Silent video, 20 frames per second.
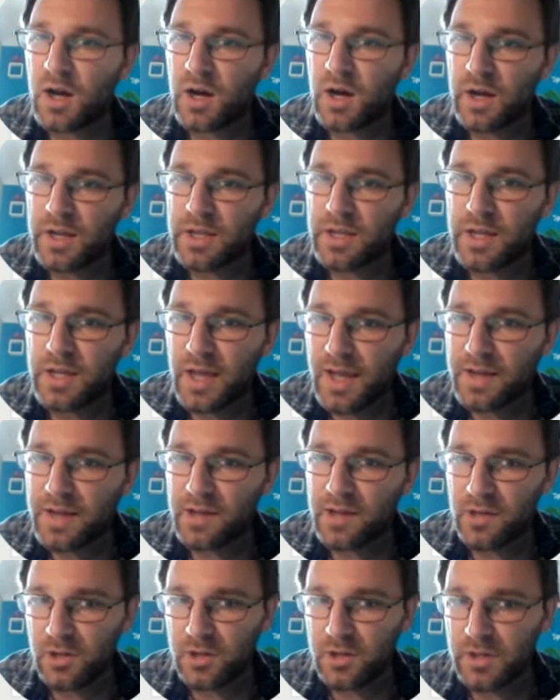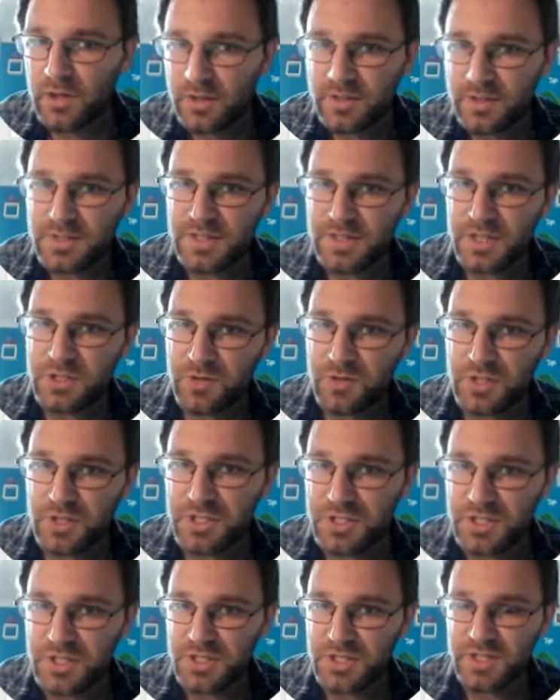I had a look at the
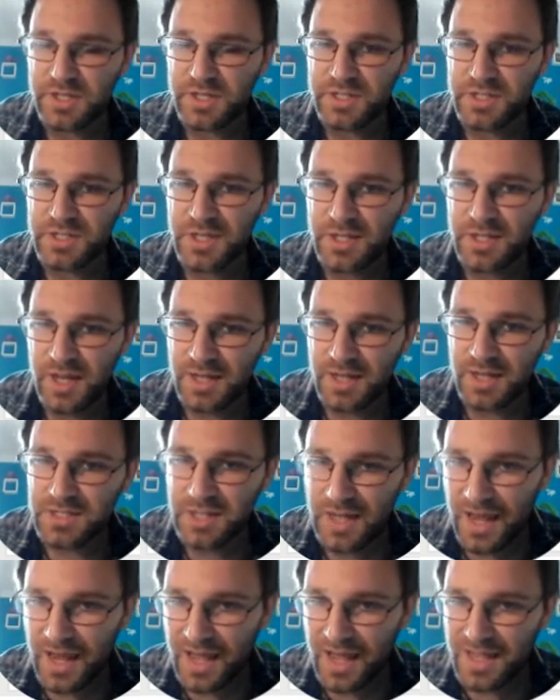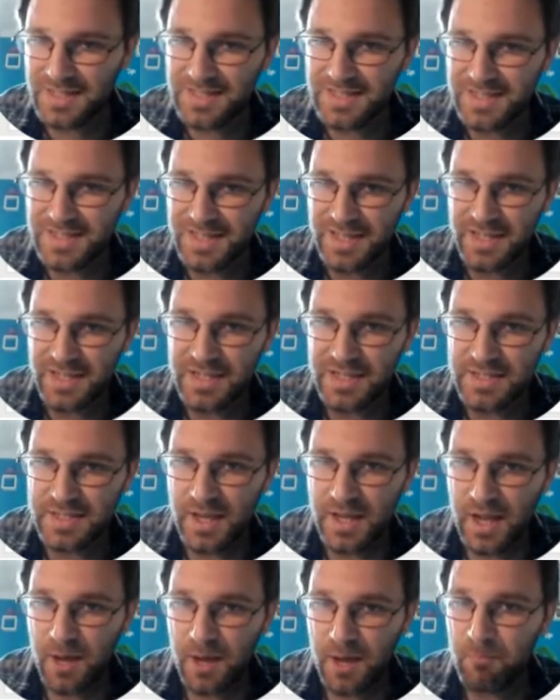situation she's in. She actually has these
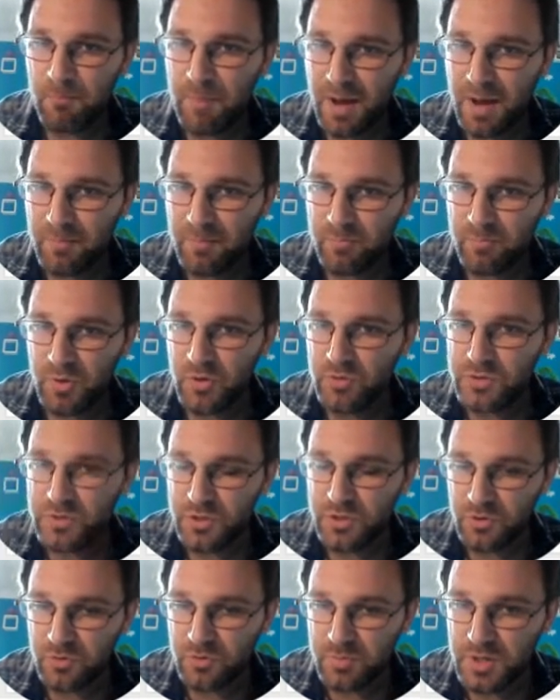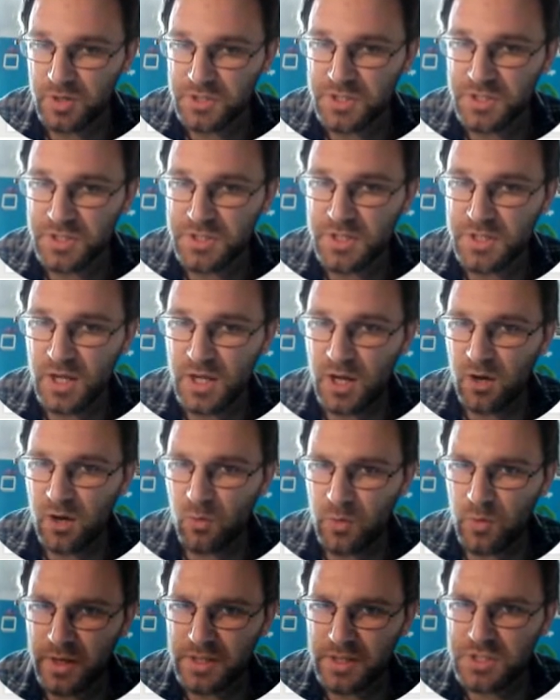bamboo toothbrushes,
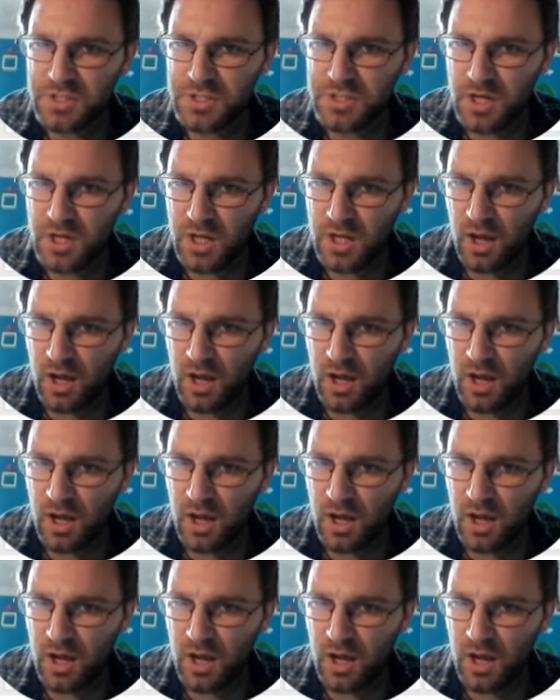which